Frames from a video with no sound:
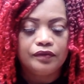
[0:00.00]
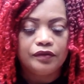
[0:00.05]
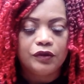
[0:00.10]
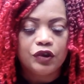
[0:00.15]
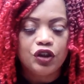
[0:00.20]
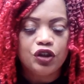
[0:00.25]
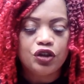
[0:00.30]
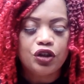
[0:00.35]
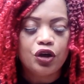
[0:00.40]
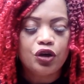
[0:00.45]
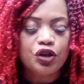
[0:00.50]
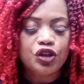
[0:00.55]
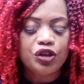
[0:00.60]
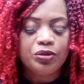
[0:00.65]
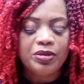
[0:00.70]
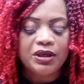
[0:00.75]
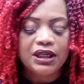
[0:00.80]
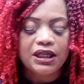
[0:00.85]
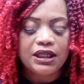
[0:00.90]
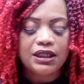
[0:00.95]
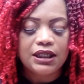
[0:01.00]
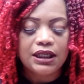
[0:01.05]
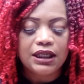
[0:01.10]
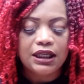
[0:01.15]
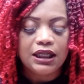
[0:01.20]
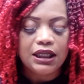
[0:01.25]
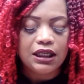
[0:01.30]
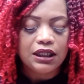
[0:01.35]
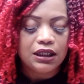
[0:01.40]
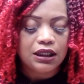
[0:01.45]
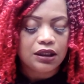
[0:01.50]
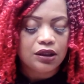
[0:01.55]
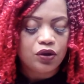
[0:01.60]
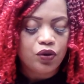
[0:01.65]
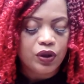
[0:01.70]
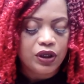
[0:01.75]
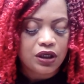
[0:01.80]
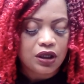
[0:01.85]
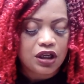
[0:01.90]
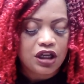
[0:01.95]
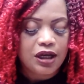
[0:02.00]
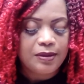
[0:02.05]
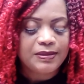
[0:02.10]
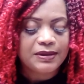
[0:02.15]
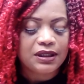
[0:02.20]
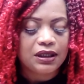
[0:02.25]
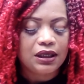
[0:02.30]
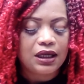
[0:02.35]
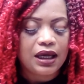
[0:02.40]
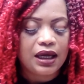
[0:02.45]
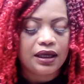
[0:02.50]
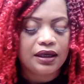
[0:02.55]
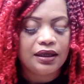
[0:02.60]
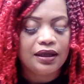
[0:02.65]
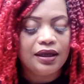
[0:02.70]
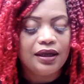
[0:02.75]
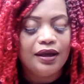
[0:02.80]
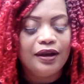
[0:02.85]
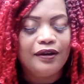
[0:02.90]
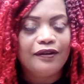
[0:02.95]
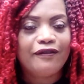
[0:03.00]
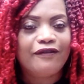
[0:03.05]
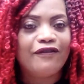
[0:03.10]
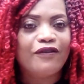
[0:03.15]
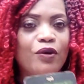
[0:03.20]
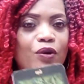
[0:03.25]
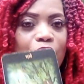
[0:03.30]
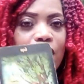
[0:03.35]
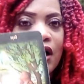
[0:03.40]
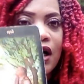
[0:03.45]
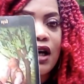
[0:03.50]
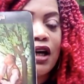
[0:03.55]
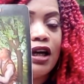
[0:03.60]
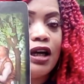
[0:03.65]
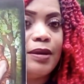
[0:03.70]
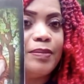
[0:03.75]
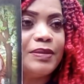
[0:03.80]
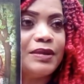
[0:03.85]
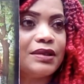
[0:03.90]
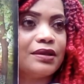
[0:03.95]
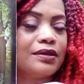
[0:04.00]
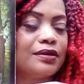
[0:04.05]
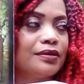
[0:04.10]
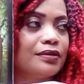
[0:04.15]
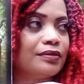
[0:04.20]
You notice you've been getting the king and the queen of cups a lot. Four cups.